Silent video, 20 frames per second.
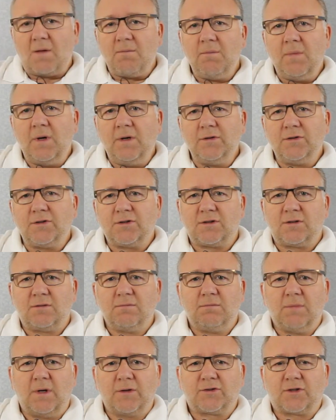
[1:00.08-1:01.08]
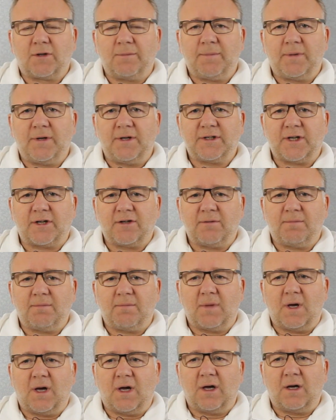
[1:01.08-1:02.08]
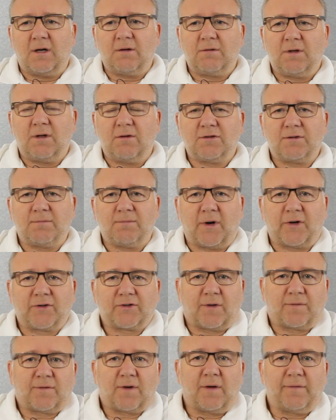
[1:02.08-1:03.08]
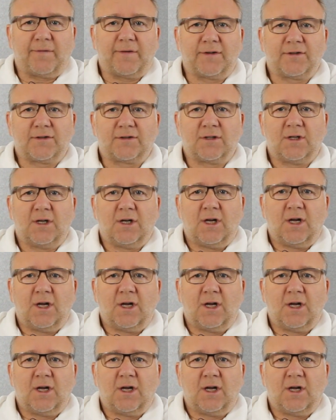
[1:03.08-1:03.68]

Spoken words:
Most companies end up using Microsoft Office